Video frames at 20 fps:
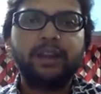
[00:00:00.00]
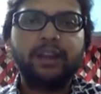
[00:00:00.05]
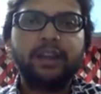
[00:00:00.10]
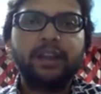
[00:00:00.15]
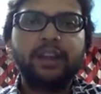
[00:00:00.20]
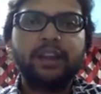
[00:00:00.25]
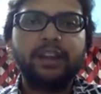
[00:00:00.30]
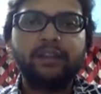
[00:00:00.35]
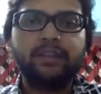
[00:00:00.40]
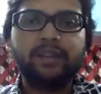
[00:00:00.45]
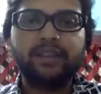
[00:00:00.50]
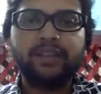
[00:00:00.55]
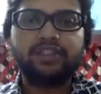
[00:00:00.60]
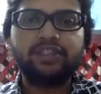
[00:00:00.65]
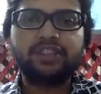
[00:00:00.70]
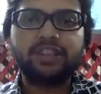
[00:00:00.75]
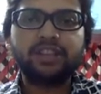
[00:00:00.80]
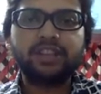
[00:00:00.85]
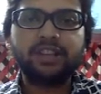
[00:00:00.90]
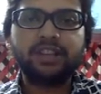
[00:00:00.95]

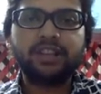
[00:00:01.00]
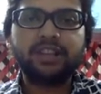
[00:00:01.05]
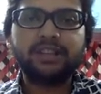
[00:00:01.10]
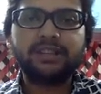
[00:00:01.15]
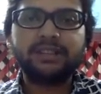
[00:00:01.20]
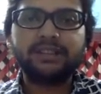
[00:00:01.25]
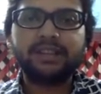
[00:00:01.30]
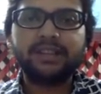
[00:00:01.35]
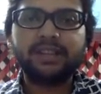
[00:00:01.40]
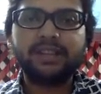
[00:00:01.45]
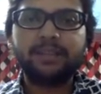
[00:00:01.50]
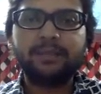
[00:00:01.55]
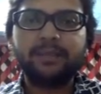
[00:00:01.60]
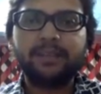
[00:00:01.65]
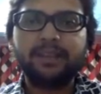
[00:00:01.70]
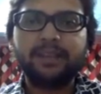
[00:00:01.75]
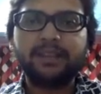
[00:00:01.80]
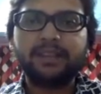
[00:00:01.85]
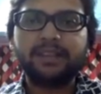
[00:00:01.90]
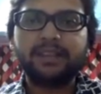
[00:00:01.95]
Invention in step
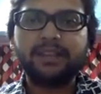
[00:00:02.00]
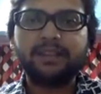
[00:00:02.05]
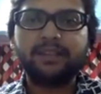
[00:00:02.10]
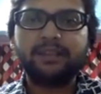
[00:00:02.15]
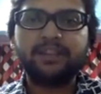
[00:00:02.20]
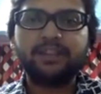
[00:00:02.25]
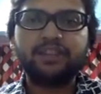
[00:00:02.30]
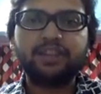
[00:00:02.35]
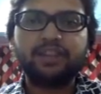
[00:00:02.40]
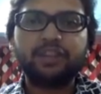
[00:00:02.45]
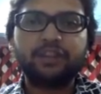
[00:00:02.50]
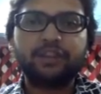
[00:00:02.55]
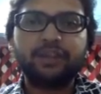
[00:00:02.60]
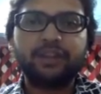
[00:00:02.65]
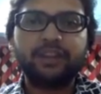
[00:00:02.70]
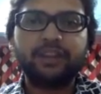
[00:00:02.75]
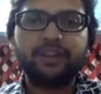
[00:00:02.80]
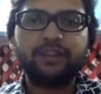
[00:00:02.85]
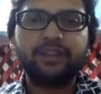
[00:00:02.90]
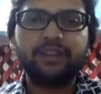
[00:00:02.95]
means a feature of
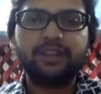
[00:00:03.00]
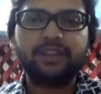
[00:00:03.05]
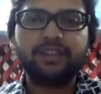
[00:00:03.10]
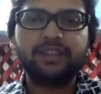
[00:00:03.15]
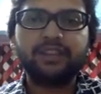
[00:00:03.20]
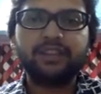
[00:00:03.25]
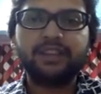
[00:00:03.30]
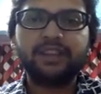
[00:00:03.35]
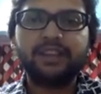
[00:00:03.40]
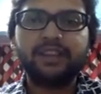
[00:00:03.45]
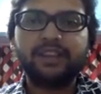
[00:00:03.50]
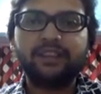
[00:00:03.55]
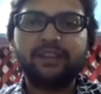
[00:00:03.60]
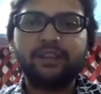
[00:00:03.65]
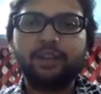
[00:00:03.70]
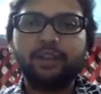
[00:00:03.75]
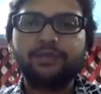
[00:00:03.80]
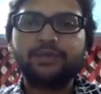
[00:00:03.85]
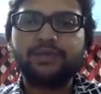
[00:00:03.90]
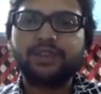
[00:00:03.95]
an invention that
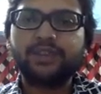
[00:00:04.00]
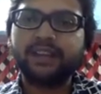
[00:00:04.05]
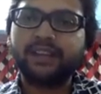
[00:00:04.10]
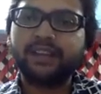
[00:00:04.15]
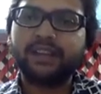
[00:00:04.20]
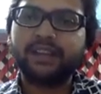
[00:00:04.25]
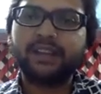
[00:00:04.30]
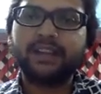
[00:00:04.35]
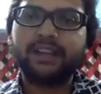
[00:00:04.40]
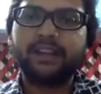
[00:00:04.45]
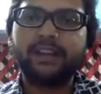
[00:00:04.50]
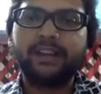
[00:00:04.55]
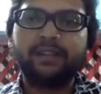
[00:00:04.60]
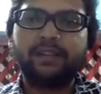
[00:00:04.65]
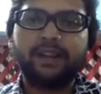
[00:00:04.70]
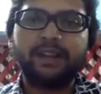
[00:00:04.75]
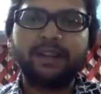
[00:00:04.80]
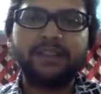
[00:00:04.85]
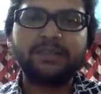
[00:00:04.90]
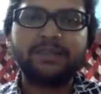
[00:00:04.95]
involves technical
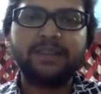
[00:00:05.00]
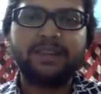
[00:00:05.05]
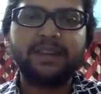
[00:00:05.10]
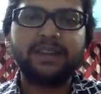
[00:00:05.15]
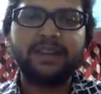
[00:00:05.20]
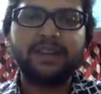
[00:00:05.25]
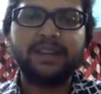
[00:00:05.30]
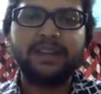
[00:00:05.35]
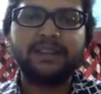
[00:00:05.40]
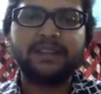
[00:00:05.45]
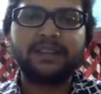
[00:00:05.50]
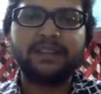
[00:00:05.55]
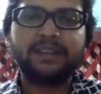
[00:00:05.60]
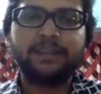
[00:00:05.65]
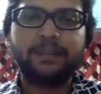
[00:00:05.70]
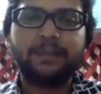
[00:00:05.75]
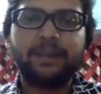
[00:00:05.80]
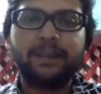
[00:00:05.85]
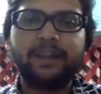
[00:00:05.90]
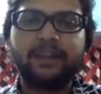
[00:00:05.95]
advancement as
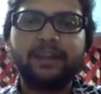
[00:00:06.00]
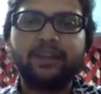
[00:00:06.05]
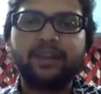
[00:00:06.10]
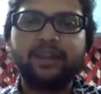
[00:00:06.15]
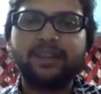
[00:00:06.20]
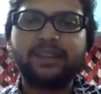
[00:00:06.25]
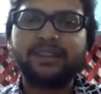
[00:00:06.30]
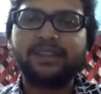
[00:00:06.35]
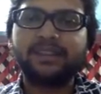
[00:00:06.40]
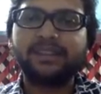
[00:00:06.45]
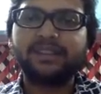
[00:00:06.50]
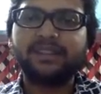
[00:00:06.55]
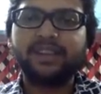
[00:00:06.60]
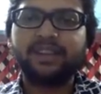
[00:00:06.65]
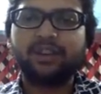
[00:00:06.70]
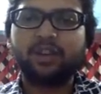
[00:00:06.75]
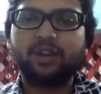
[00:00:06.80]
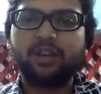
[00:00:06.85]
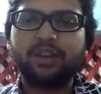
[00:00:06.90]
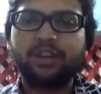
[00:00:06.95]
compared to
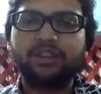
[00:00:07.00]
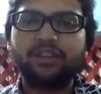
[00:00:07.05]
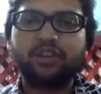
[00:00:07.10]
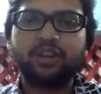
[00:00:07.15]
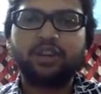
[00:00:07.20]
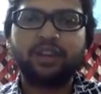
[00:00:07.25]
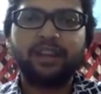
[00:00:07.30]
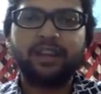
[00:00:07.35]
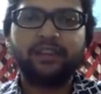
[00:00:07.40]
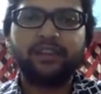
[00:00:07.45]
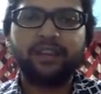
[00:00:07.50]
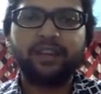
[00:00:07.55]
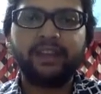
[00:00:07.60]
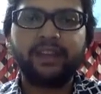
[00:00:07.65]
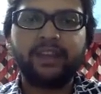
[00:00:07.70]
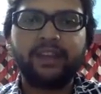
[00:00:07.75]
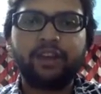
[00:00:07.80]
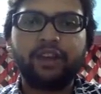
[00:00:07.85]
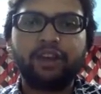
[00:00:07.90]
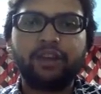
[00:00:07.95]
existing knowledge or having
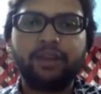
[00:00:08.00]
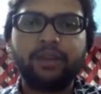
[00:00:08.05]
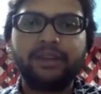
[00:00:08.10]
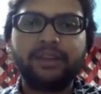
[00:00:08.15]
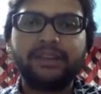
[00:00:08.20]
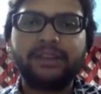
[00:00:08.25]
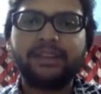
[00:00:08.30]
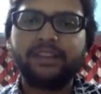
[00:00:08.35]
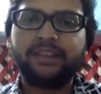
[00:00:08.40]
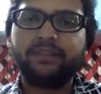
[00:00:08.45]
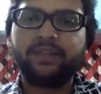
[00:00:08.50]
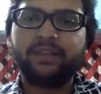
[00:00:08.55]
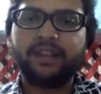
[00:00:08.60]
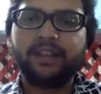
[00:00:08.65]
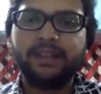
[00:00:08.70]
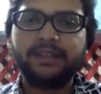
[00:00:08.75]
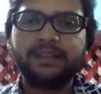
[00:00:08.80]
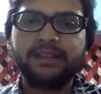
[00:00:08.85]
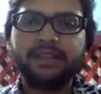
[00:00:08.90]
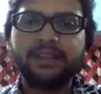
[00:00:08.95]
economic
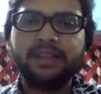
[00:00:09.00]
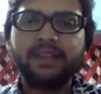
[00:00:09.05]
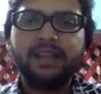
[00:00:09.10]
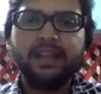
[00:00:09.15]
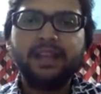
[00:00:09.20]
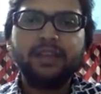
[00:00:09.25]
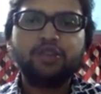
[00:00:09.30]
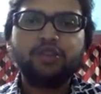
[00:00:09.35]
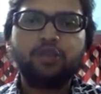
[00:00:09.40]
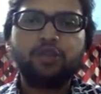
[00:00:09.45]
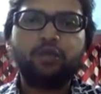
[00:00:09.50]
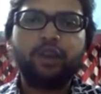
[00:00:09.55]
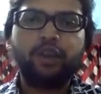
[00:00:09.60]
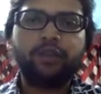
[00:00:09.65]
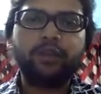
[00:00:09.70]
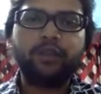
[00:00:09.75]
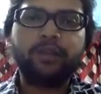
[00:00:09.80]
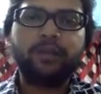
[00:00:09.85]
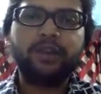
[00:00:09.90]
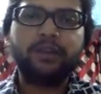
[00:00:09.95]
significance. So
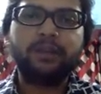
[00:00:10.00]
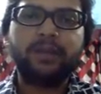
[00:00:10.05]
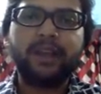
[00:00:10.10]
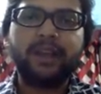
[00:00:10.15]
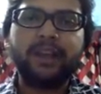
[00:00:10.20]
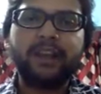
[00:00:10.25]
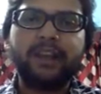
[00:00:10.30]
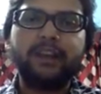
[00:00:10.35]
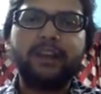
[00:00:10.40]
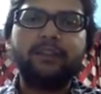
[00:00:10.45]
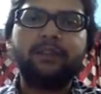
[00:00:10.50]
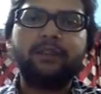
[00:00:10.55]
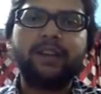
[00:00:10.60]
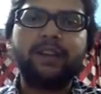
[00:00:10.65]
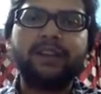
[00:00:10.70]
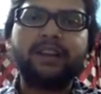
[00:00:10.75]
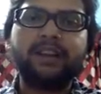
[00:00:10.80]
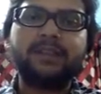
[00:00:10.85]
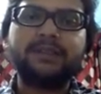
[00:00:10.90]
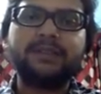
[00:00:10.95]
what we mean by
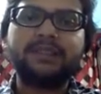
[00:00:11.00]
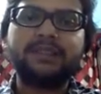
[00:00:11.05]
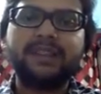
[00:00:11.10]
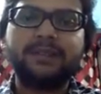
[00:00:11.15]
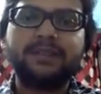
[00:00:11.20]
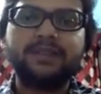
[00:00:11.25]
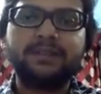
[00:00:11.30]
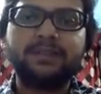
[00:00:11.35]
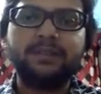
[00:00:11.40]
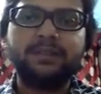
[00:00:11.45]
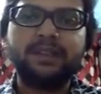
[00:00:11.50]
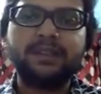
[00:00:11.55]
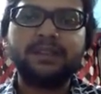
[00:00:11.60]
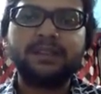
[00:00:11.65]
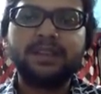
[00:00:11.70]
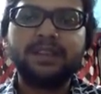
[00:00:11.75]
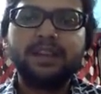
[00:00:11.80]
inventive steps means